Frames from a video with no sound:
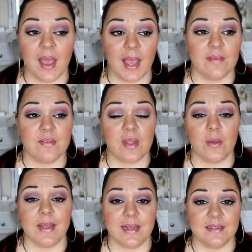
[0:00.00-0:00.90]
Even
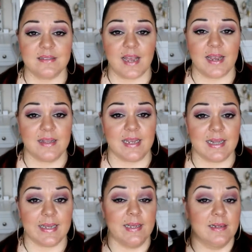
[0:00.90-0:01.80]
though it is
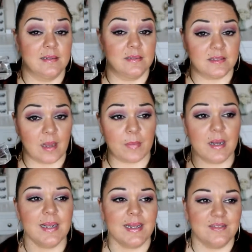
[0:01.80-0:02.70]
technically
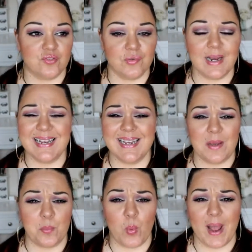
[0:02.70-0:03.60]
summer, it is grey
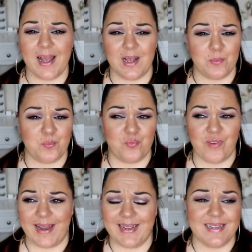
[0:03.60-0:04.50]
and wet and rain.